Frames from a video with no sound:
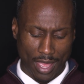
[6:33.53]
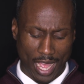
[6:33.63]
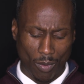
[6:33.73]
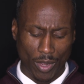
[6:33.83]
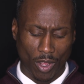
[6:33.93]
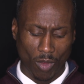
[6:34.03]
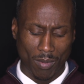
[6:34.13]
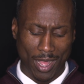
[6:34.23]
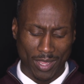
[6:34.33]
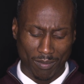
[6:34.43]
I would
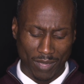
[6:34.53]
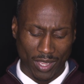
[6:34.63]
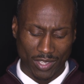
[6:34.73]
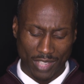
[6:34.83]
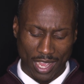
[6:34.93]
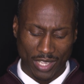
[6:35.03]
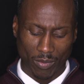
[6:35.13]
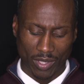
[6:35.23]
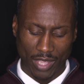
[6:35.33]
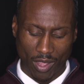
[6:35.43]
hope I can be exactly
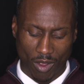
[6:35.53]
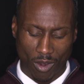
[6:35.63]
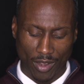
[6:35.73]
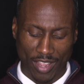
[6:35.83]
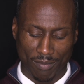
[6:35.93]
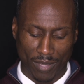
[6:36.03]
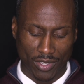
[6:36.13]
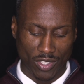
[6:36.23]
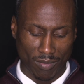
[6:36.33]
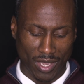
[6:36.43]
what they are and have
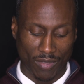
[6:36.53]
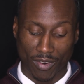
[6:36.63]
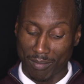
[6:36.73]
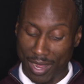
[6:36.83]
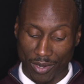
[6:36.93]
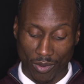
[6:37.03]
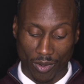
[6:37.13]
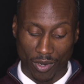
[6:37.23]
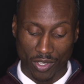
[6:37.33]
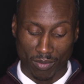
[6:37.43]
been to me for my
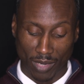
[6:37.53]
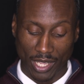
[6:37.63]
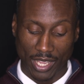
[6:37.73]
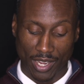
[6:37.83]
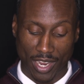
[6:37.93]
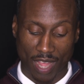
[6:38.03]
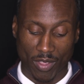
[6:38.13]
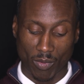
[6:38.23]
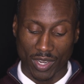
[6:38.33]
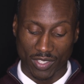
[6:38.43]
daughters, Malia and
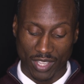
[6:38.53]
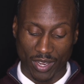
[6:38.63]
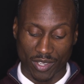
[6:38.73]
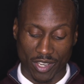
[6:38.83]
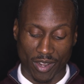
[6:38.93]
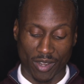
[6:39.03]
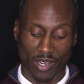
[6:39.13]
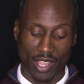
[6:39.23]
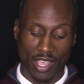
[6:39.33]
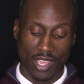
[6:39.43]
Navi, when it's their
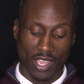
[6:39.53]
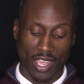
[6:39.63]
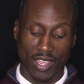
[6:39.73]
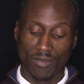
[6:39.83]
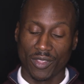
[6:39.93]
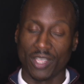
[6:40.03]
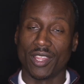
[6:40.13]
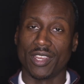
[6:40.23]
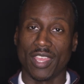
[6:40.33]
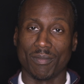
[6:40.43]
turn, and for the
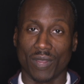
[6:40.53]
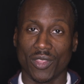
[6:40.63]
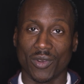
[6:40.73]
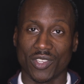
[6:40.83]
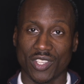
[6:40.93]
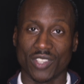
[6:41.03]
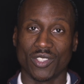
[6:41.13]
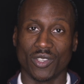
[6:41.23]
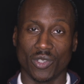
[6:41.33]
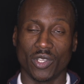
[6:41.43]
unnamed brother or
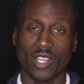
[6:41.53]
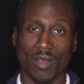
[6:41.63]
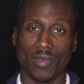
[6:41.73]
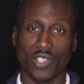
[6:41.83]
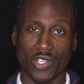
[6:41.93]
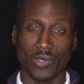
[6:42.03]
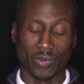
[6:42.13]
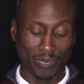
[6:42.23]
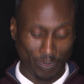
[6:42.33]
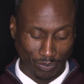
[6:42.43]
sister due to come in
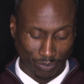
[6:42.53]
June.